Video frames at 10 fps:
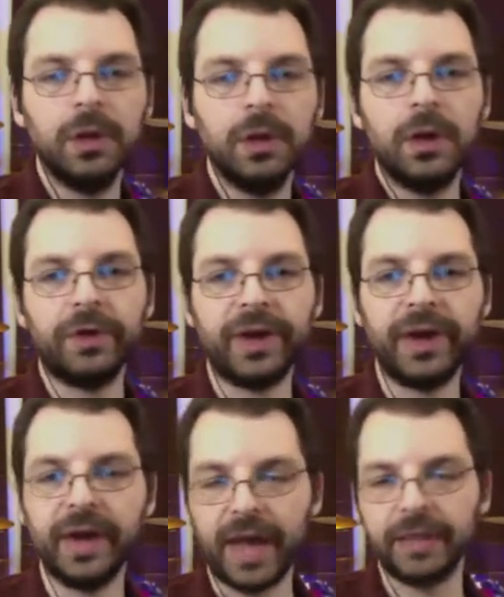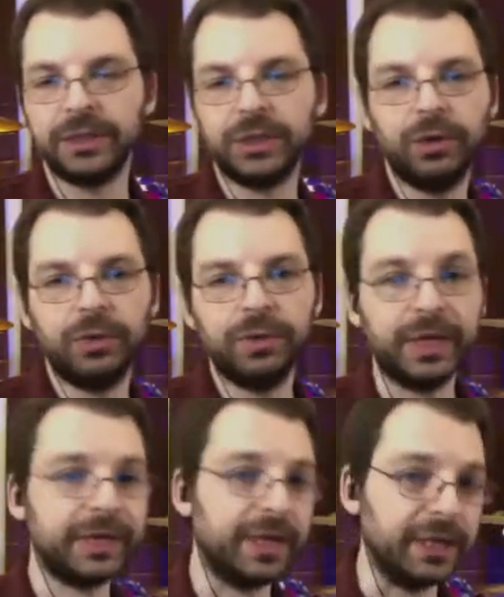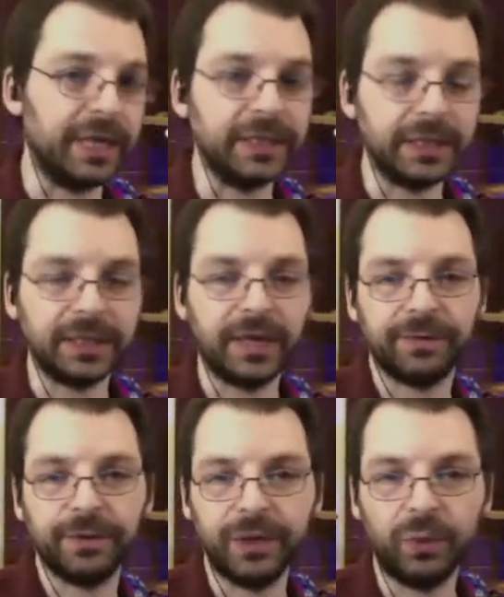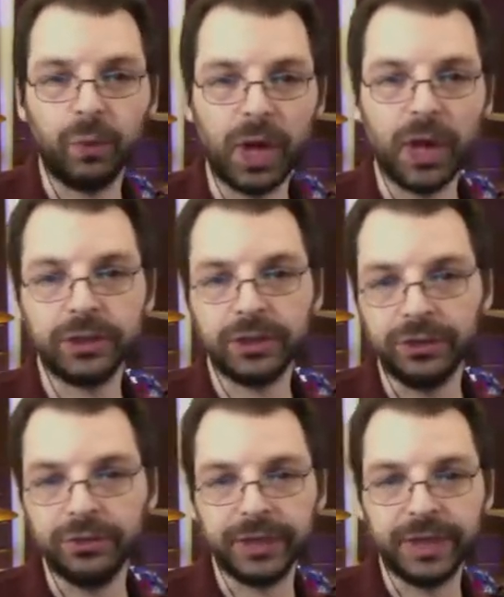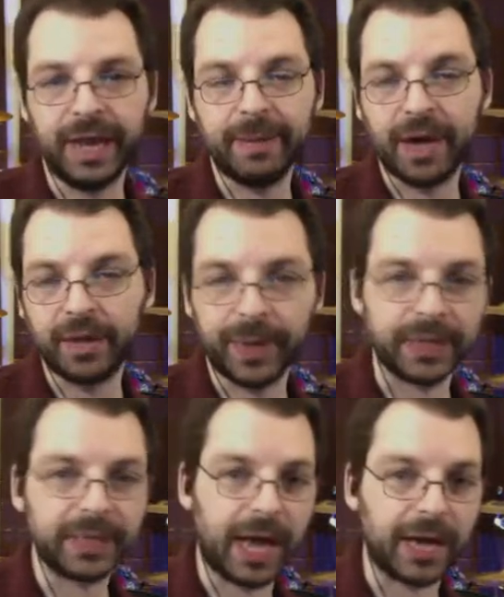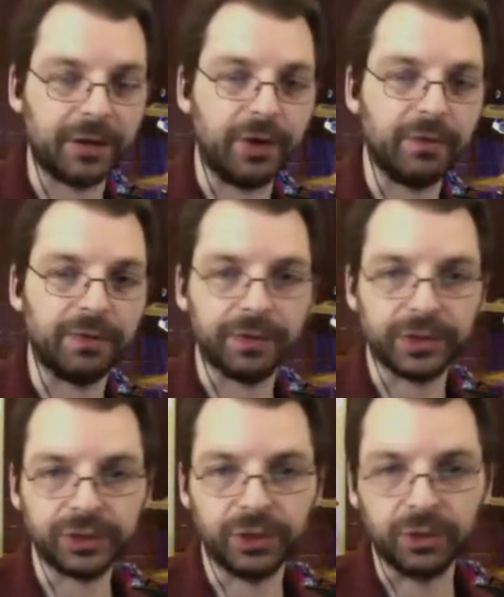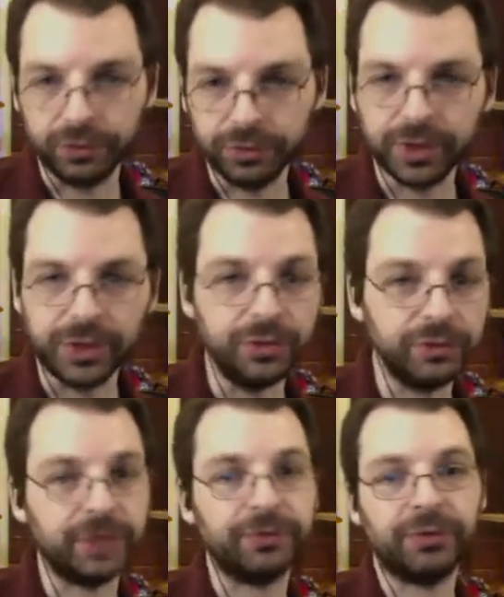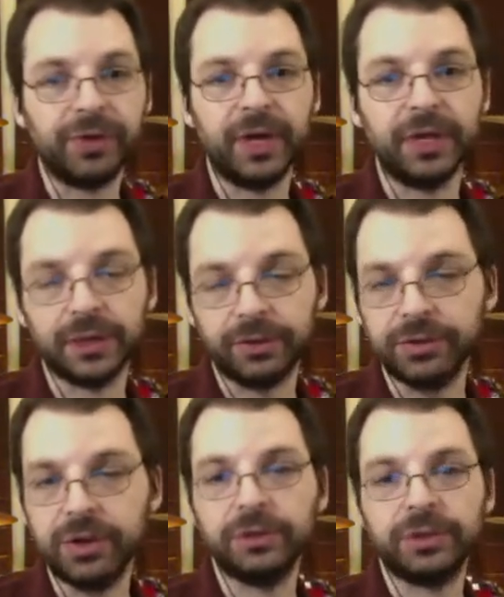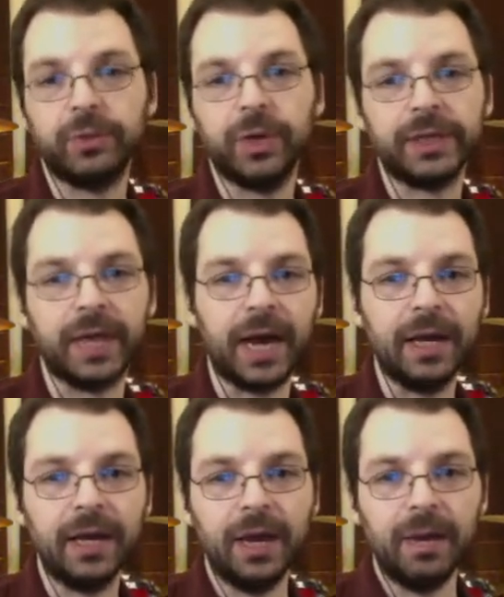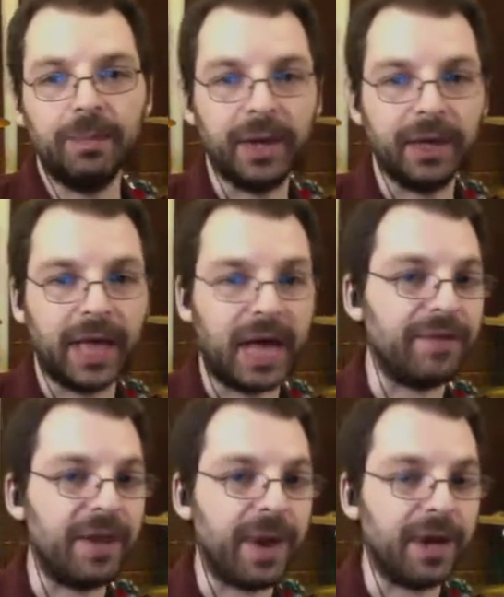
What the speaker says: Okay, and so it lends itself really well to using an A minor pentatonic over it for the solo. You can use other things, other notes and whatnot, but a lot of A minor